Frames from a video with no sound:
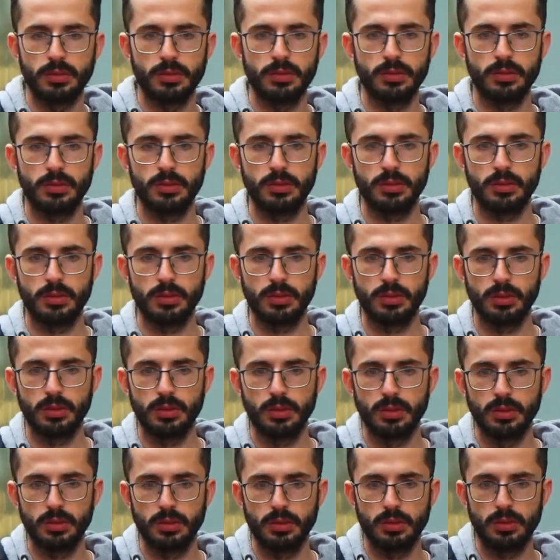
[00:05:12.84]

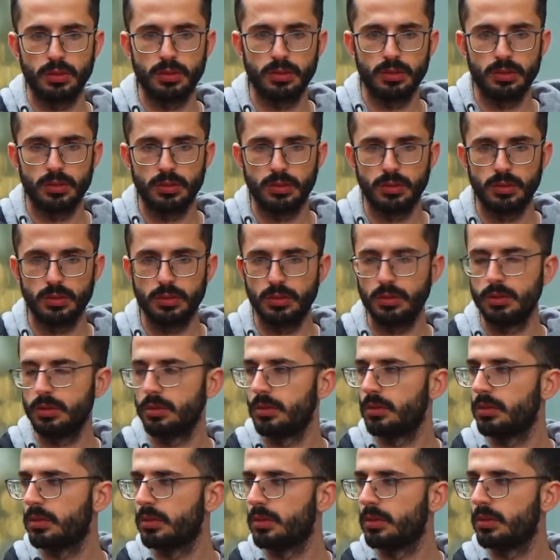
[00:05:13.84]

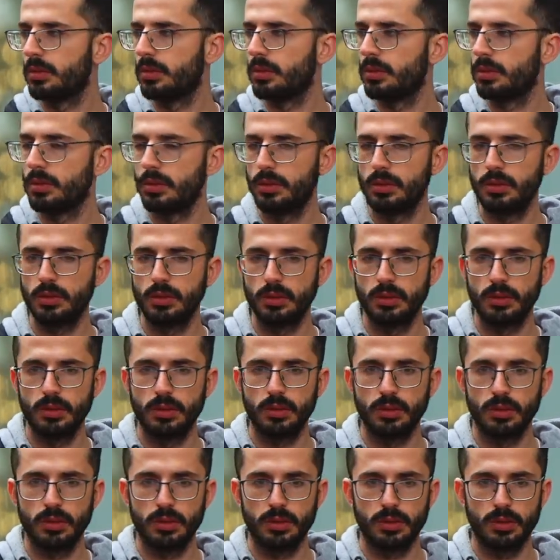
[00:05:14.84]

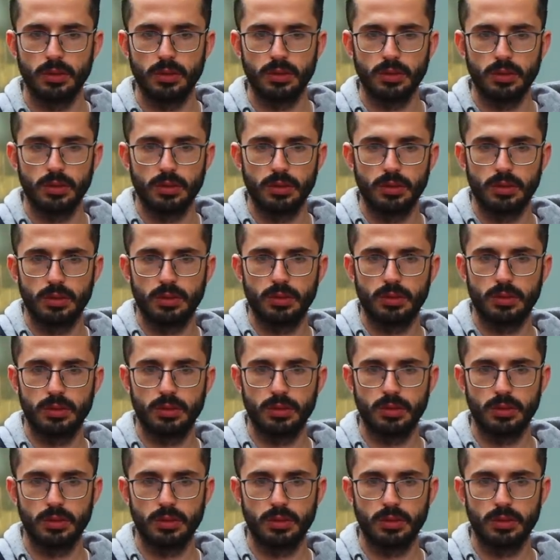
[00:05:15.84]
(silent)